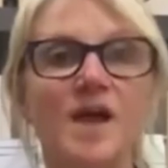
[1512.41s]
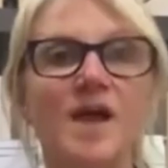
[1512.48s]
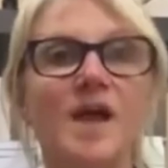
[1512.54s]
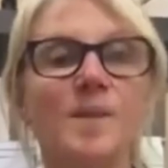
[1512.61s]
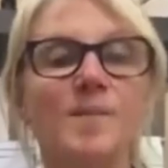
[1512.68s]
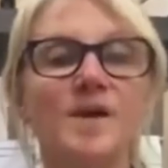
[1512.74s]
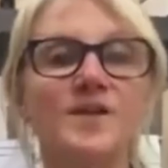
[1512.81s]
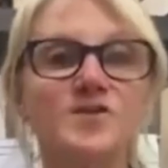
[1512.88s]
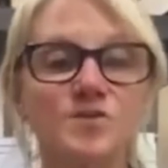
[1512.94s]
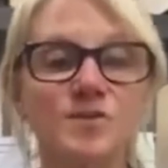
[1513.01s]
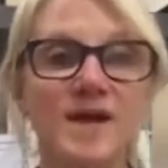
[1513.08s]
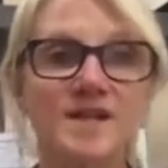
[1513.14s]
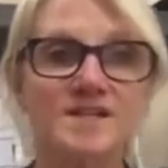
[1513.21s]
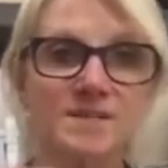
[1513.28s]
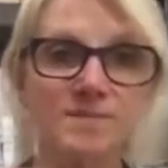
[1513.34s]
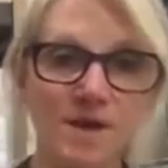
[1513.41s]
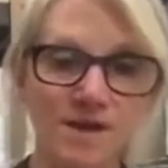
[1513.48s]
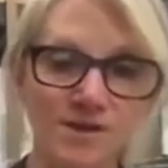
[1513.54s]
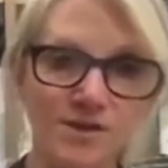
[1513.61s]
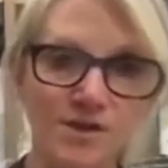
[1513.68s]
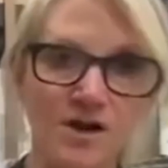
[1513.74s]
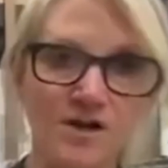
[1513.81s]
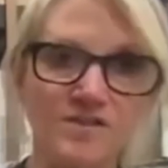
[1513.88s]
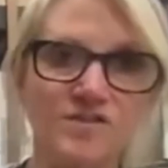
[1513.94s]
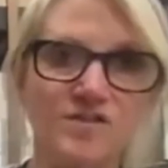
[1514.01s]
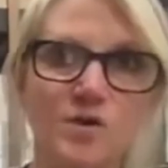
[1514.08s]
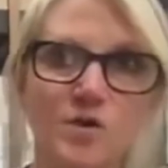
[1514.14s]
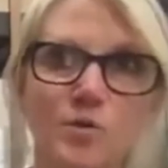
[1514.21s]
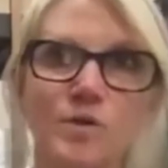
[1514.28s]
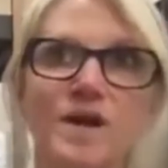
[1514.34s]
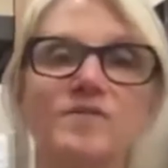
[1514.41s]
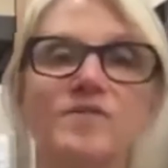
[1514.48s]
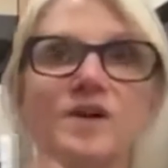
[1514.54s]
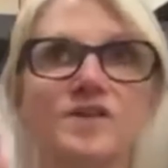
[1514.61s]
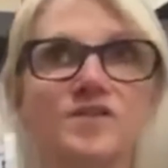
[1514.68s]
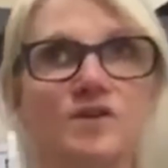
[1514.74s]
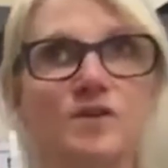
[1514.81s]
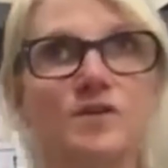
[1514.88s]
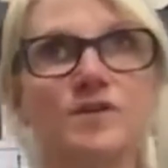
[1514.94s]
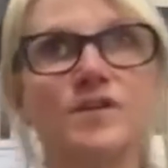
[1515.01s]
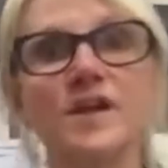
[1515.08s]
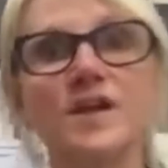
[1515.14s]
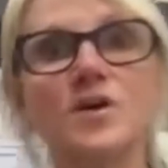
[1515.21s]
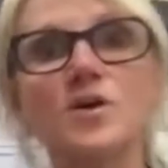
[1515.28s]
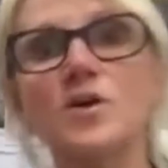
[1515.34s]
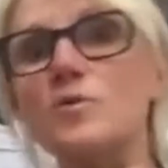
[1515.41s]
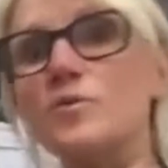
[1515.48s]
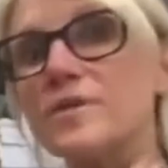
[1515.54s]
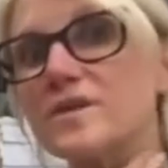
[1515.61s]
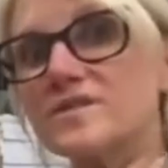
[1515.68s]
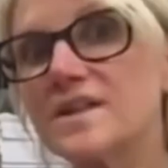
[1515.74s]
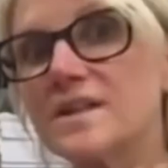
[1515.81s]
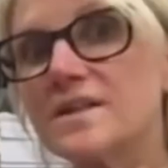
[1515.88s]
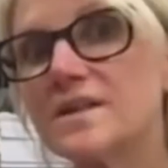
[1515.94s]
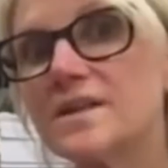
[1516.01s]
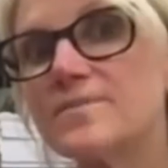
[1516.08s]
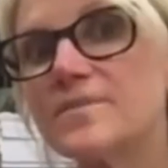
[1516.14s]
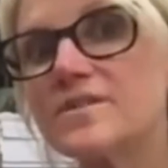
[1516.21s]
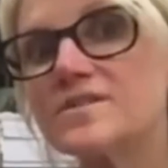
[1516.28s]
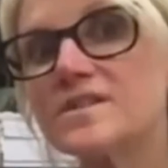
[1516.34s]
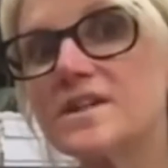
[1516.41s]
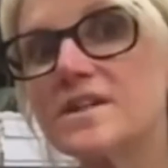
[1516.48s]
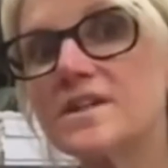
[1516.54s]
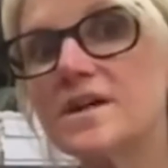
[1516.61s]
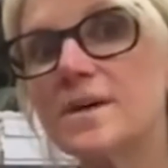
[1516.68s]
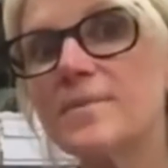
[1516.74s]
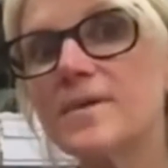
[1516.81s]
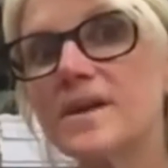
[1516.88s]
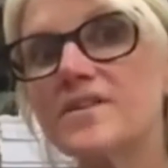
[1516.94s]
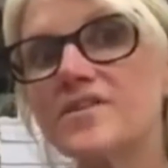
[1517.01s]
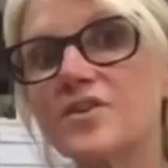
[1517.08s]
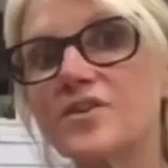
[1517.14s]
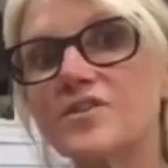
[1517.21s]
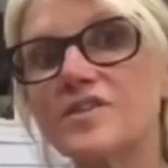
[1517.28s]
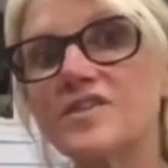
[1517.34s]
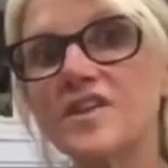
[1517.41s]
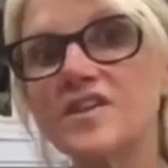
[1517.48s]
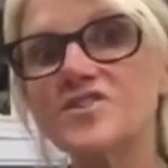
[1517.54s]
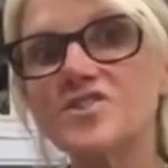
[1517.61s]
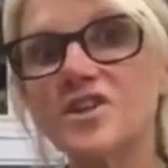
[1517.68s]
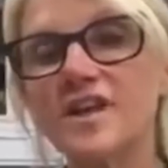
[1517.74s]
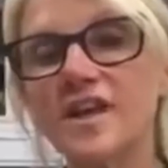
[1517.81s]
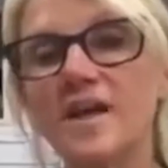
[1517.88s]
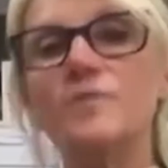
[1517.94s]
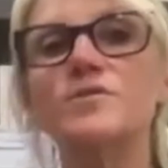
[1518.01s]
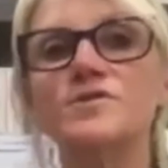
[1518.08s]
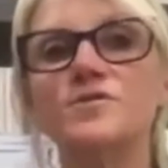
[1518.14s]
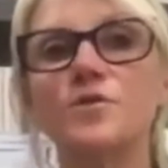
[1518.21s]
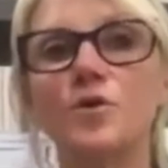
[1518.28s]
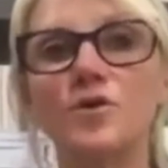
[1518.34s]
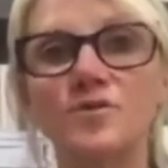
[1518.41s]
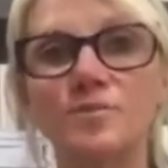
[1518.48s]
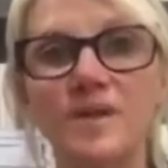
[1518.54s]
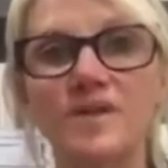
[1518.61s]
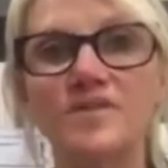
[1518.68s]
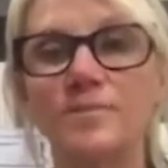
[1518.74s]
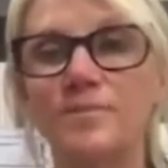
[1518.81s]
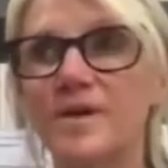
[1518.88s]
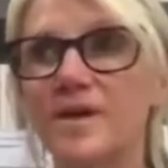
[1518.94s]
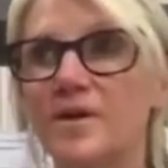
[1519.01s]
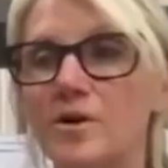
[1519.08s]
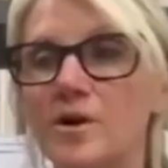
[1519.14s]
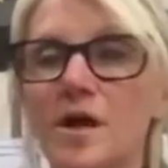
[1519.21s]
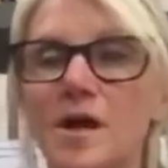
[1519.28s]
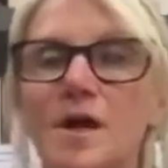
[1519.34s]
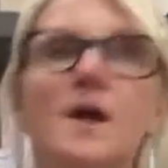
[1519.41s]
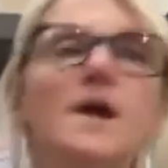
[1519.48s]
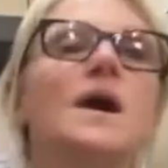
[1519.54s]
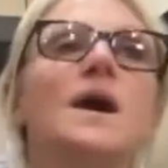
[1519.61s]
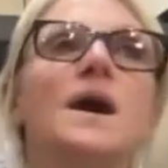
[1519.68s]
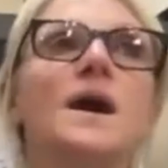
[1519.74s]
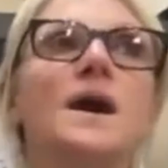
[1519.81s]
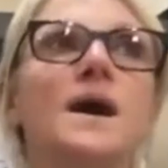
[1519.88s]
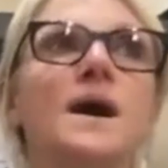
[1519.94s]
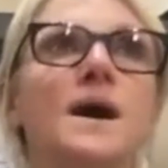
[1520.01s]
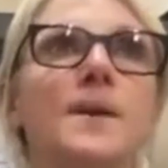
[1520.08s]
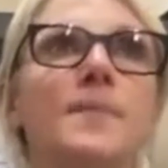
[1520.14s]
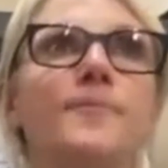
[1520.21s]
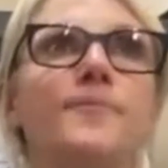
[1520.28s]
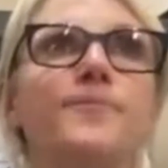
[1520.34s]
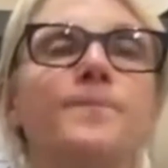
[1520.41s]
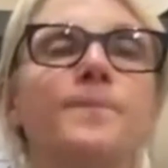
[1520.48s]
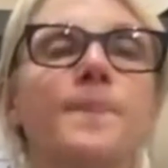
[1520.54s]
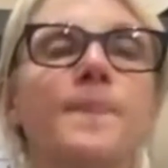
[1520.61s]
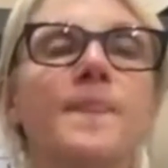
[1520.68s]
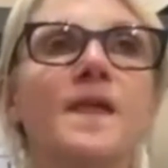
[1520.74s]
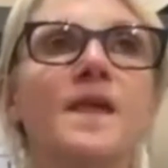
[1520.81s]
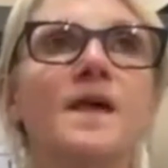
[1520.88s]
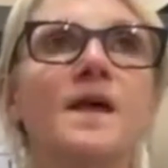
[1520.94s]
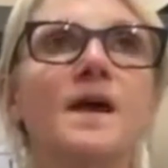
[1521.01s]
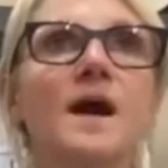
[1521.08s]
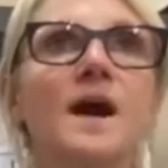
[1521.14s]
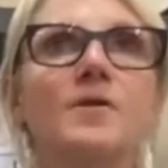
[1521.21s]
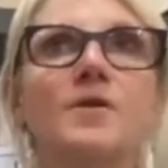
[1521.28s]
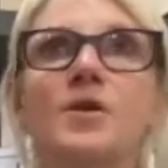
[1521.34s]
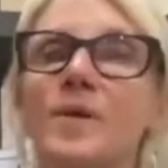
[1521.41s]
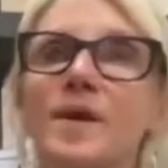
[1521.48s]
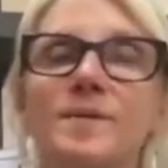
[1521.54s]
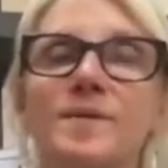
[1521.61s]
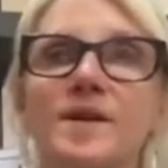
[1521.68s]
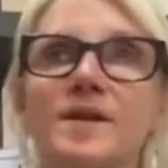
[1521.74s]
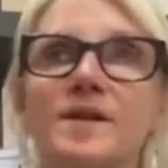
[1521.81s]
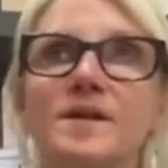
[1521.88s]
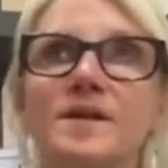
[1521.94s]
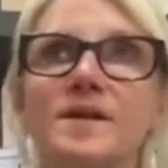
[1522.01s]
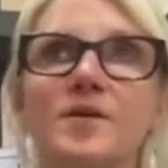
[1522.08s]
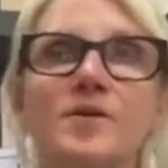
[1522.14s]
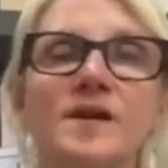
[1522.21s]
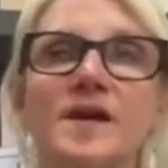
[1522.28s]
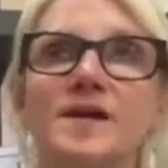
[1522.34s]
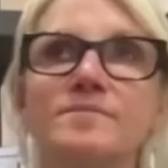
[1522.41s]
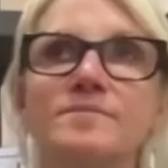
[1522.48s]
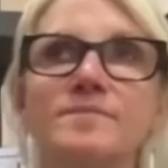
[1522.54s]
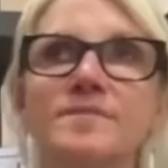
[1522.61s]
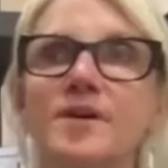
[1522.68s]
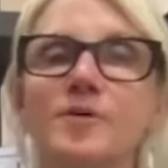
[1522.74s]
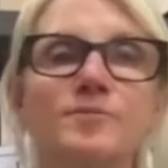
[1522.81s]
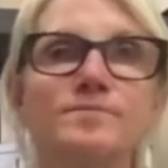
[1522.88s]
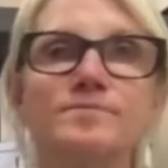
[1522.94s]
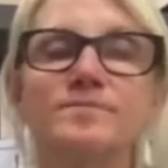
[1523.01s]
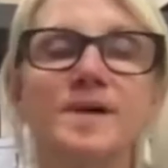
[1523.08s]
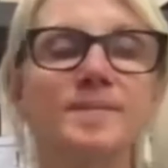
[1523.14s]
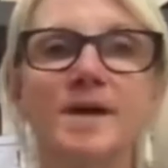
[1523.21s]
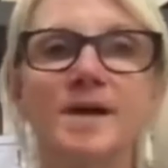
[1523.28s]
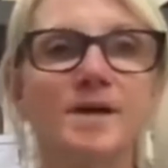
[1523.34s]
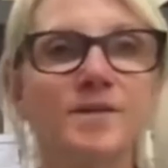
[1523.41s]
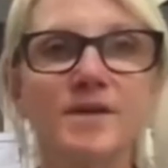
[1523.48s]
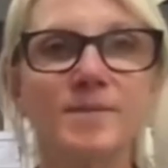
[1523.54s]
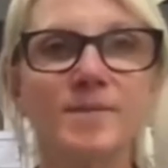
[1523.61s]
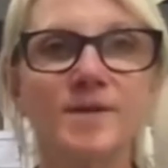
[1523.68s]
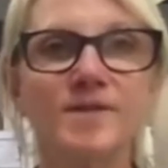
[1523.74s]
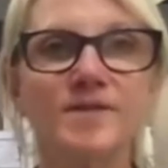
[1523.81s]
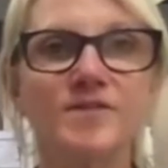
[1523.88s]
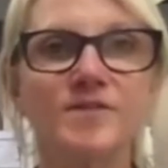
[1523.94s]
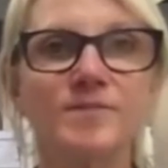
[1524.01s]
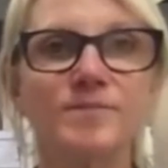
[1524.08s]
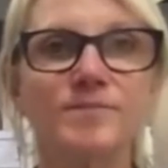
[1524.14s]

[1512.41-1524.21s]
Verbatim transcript: And by directing my thoughts, so whenever I'd start to think, oh, there's that lump, and I'd start to touch it again, which of course makes it bigger, I would go, wait a minute, hold on, nope, I'm not going to think about this.